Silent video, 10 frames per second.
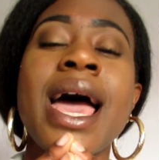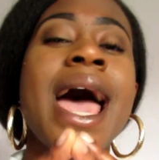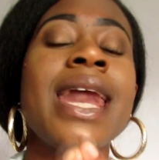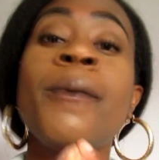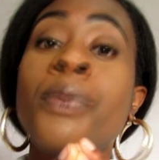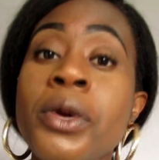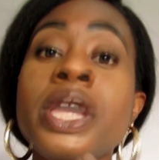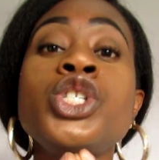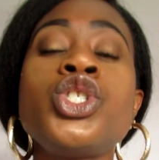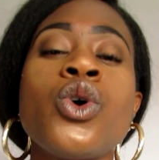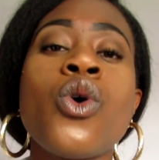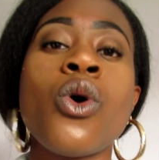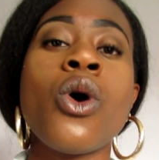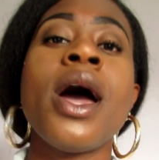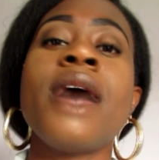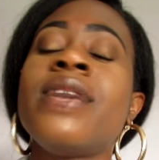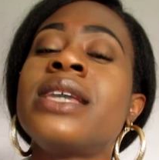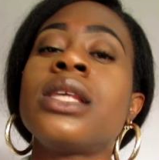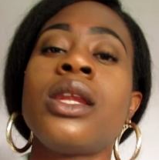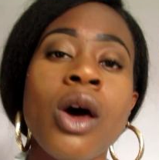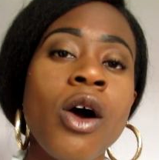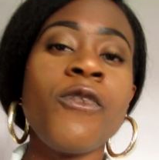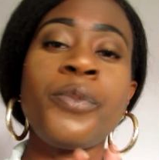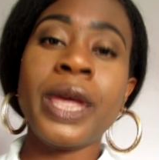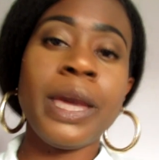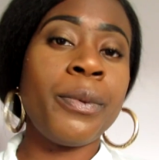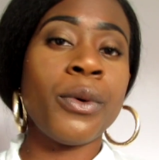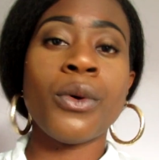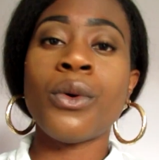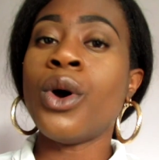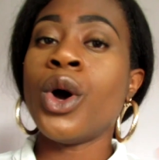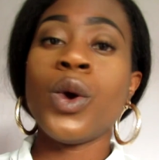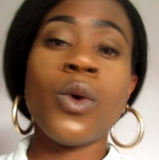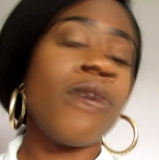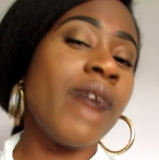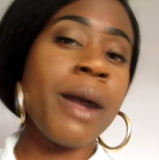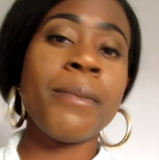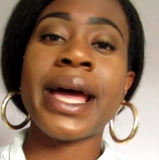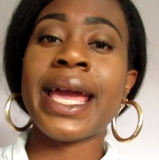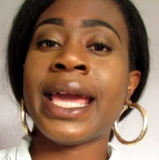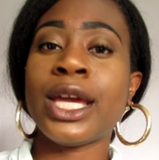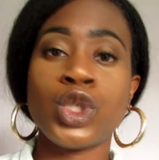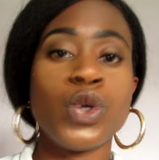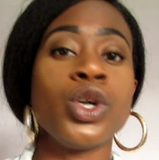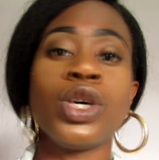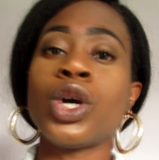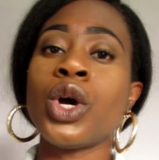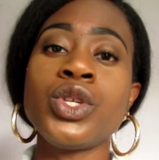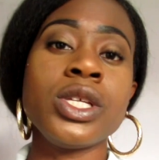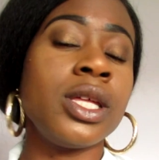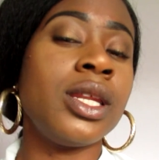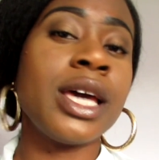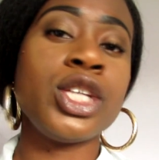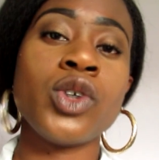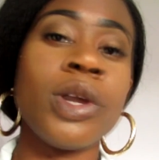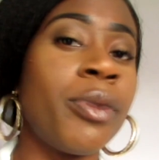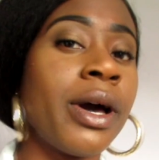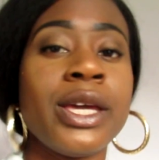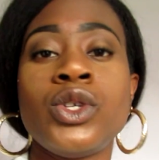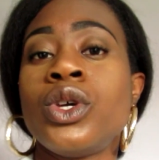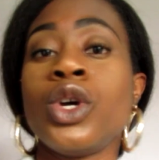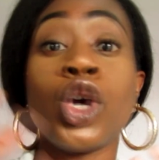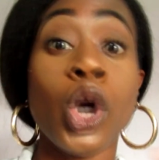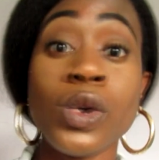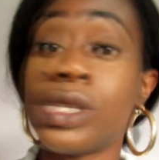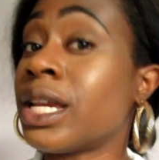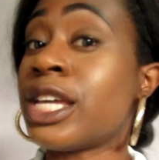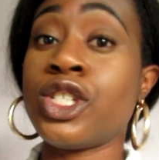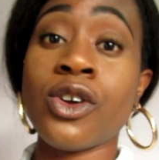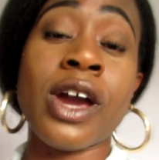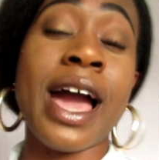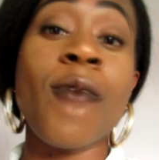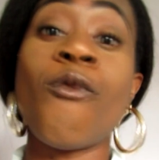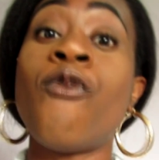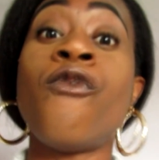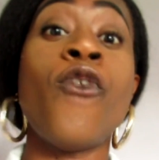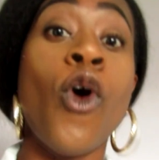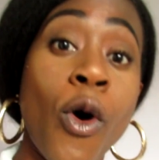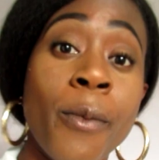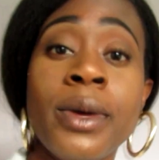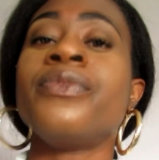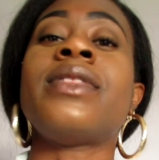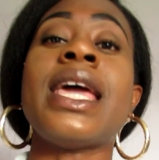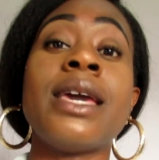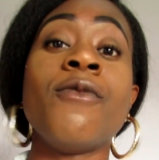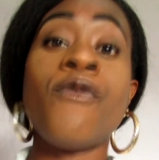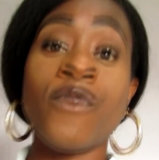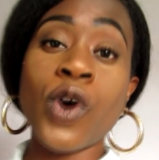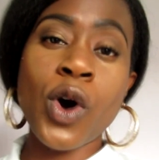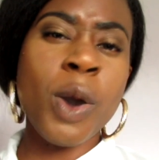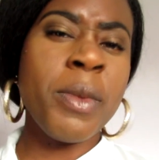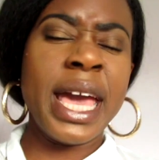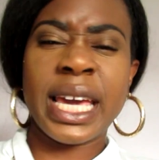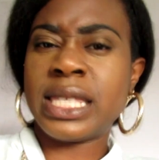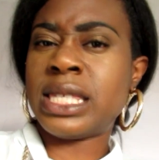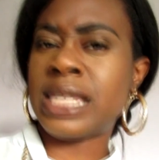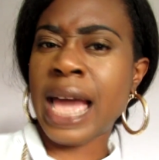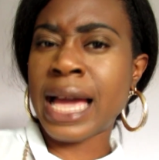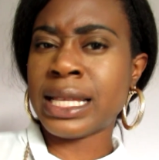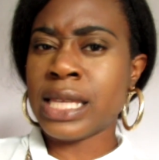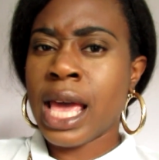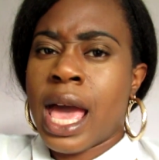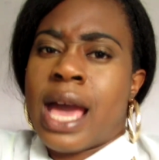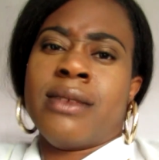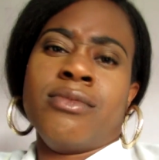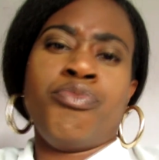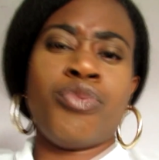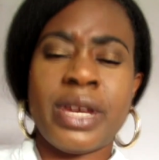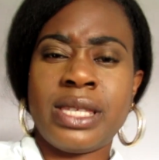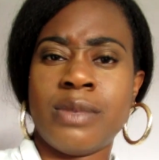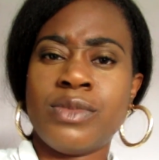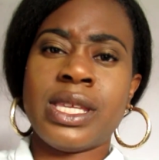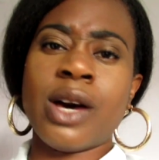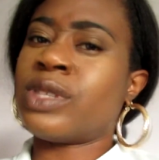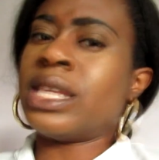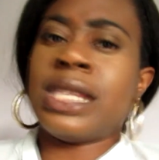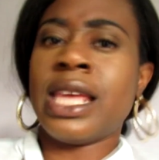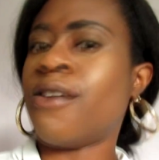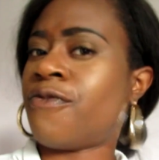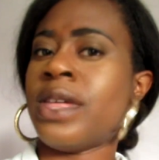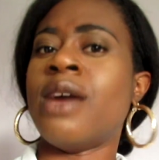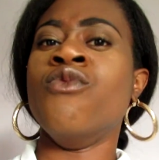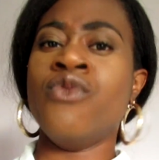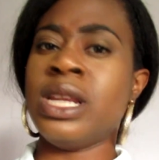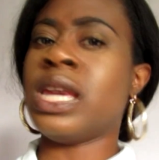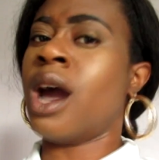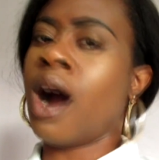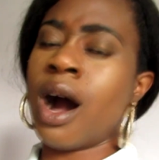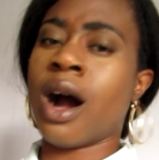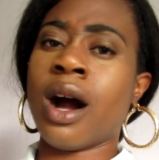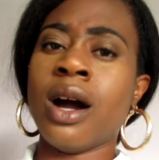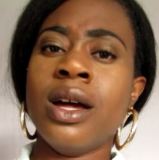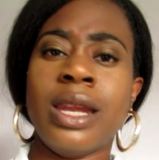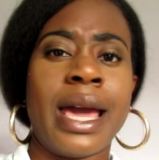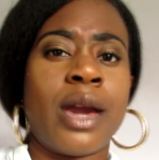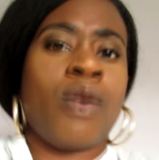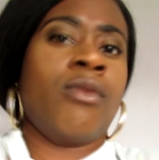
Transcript: And I'm pretty sure there's a lot of people who are around my age who can go to the Nigerian parties, who can go to Nigeria and form. They can form, can stand and brace themselves as if they really are like